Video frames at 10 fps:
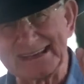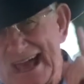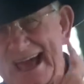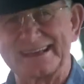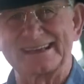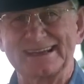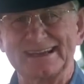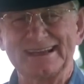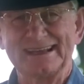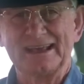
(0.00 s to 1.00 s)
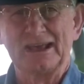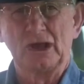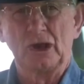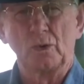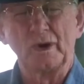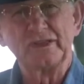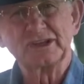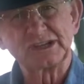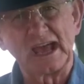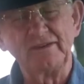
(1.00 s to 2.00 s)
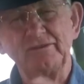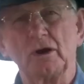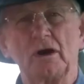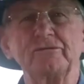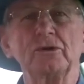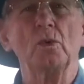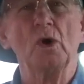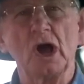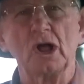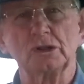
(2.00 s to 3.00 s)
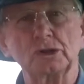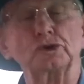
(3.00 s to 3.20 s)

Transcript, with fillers: night when the Savior of the world